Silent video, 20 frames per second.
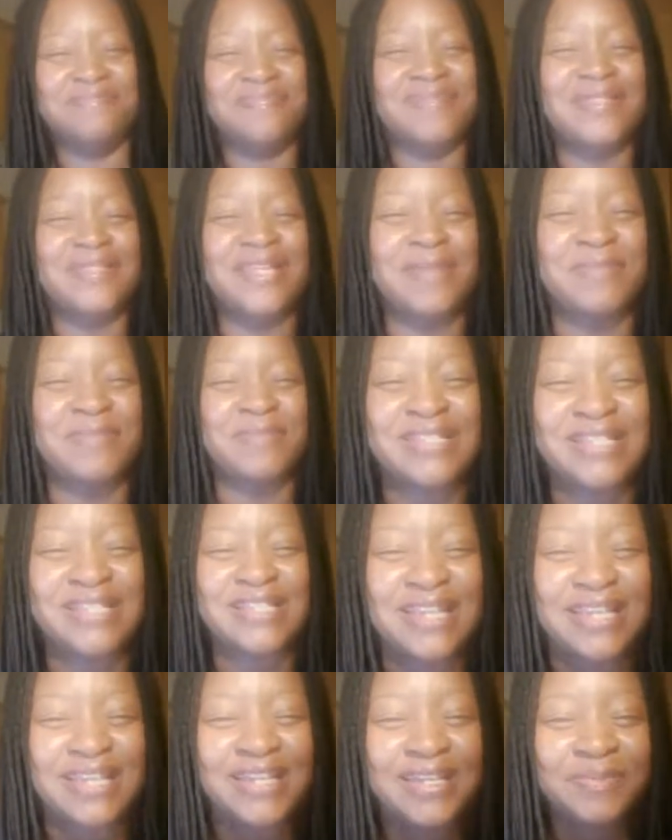Let me
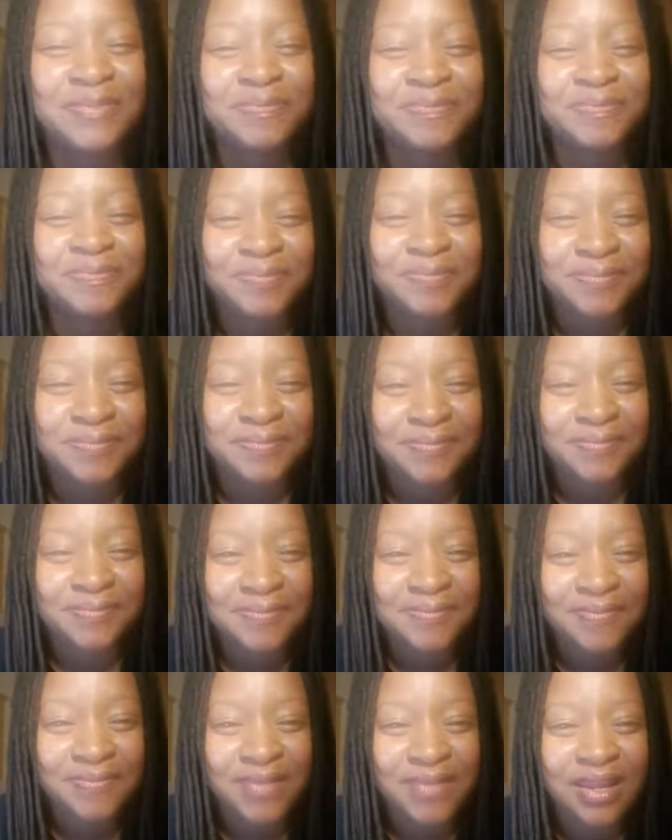see.
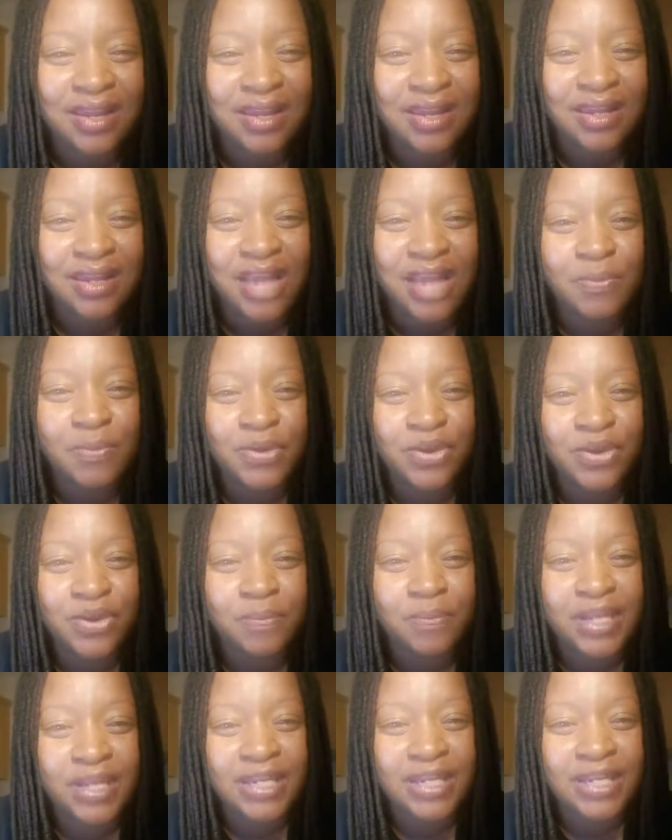Yup, your
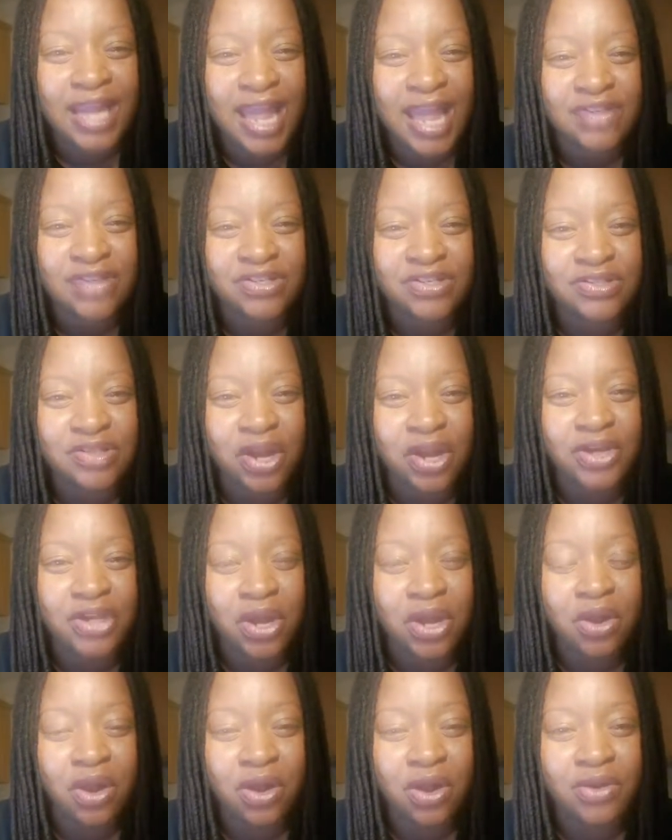opinion and actions are
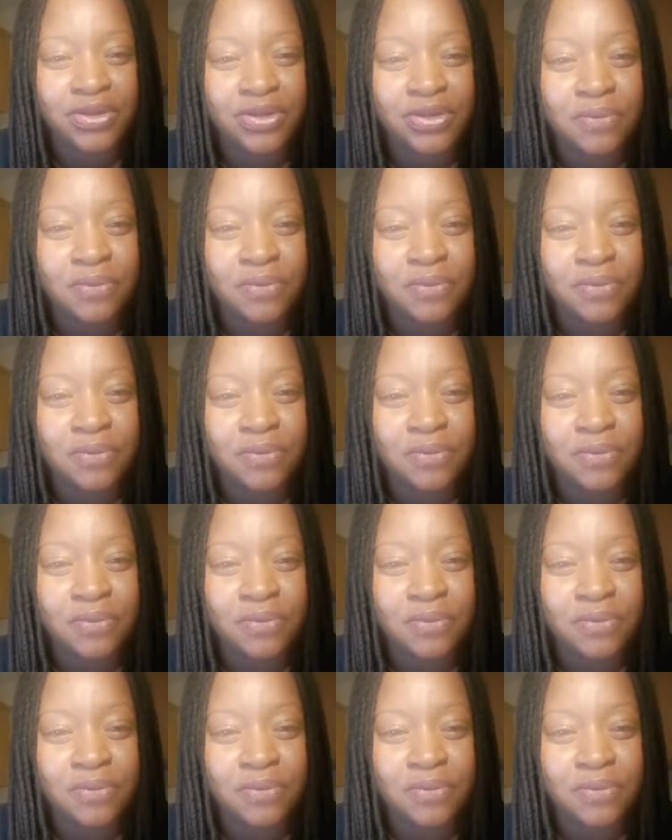your own.